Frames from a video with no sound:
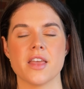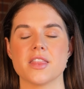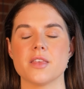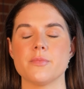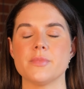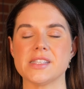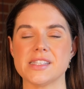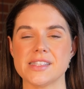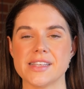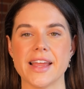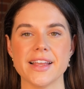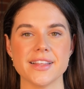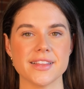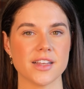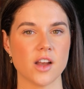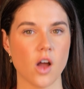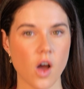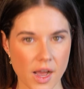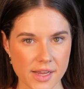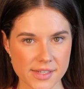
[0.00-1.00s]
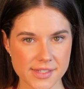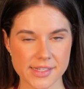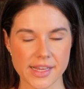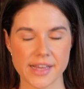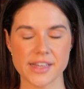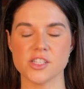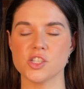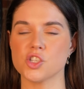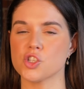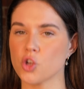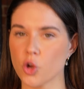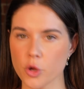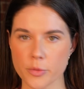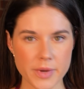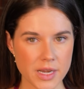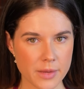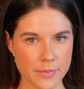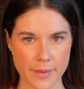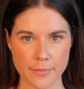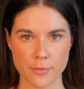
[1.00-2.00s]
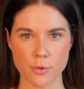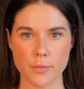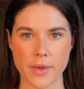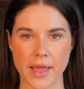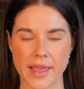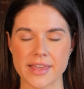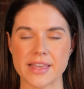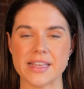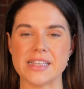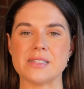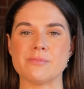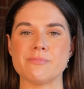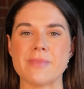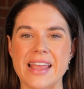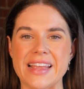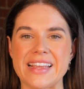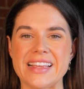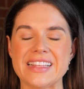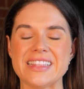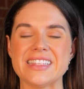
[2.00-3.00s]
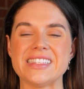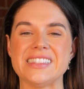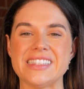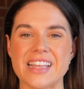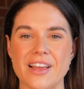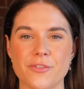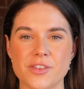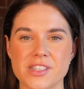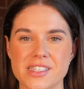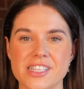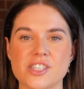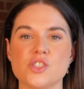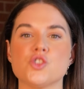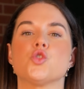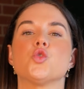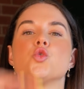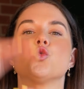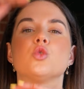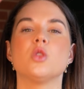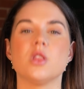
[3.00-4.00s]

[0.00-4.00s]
The mistake that I see so many people make is making the deficit too